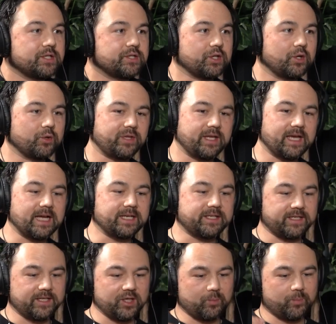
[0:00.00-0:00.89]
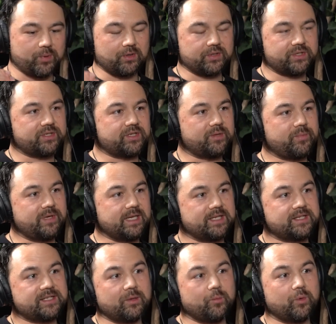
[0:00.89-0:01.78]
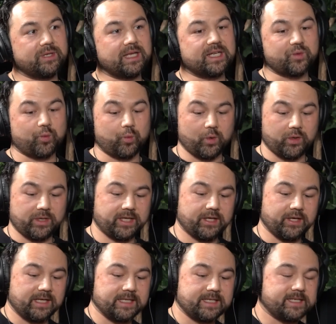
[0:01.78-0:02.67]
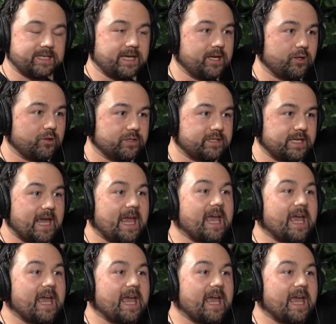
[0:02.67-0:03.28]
So the ideal person to be is someone that's really good at sales